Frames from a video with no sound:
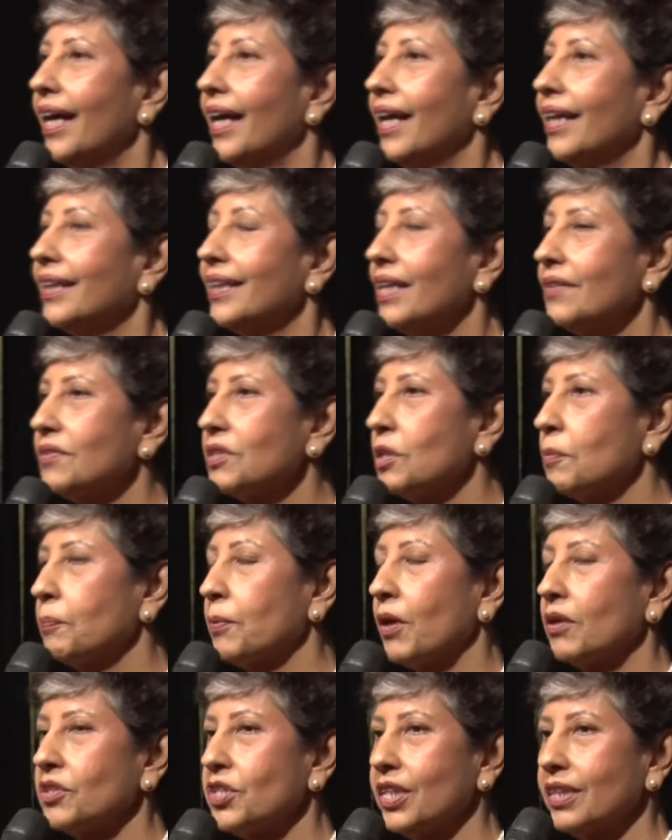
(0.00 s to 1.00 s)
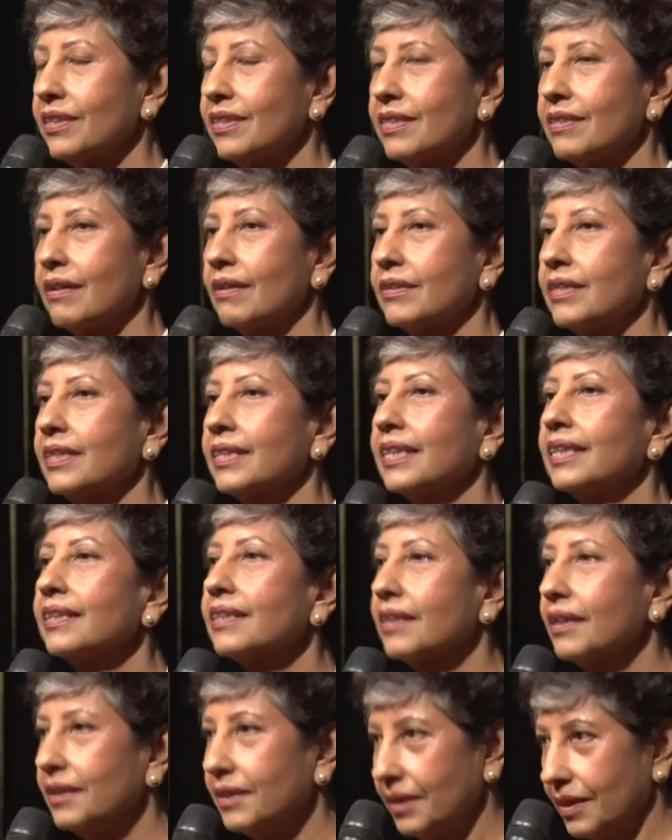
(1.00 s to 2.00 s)
There was a project started
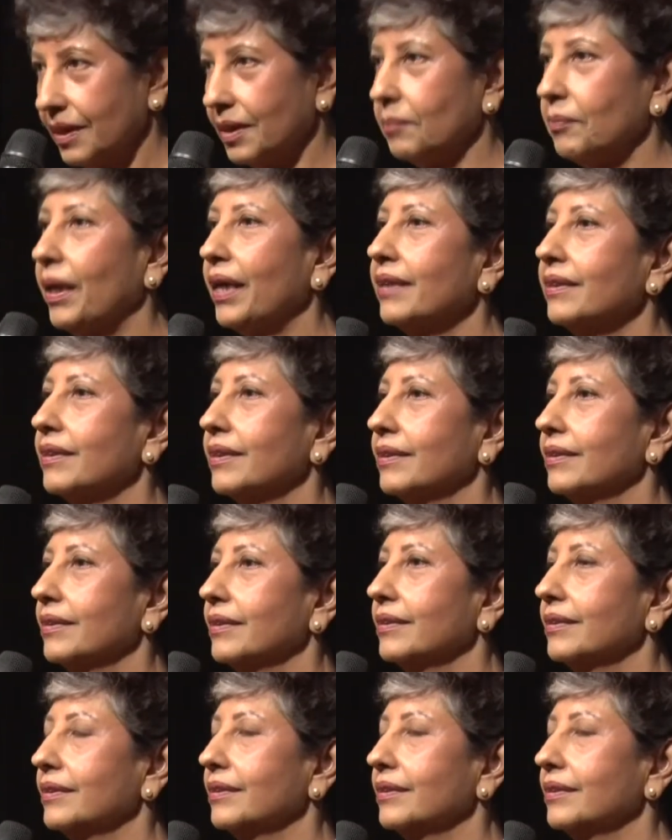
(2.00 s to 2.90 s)
internally by the